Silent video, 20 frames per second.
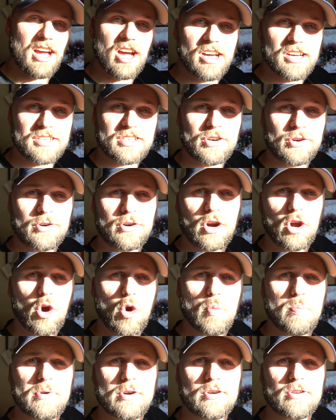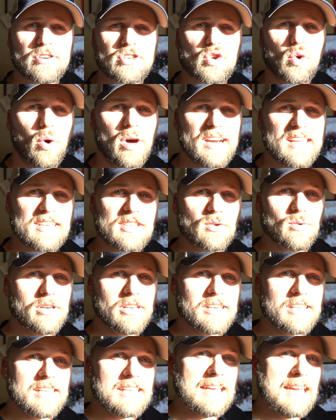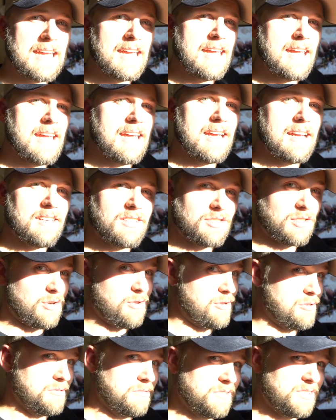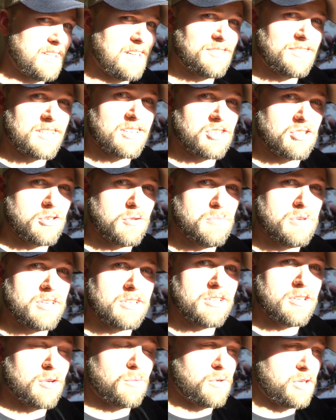Hunter Opener 2020. So sounds like it should be a good